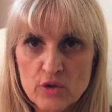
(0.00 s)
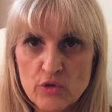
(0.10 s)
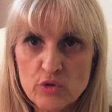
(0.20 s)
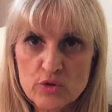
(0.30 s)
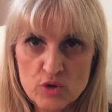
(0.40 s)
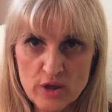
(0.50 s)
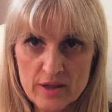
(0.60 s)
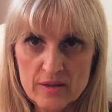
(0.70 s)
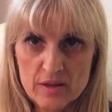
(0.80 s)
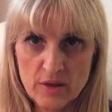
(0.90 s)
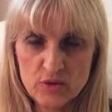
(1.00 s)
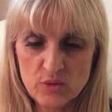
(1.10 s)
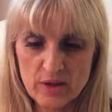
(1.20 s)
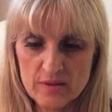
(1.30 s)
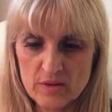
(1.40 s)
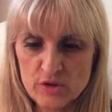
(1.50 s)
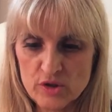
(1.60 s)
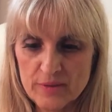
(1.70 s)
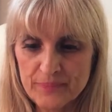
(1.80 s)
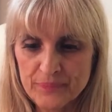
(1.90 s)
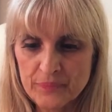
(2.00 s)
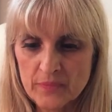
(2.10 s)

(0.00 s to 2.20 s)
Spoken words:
to start his death transition.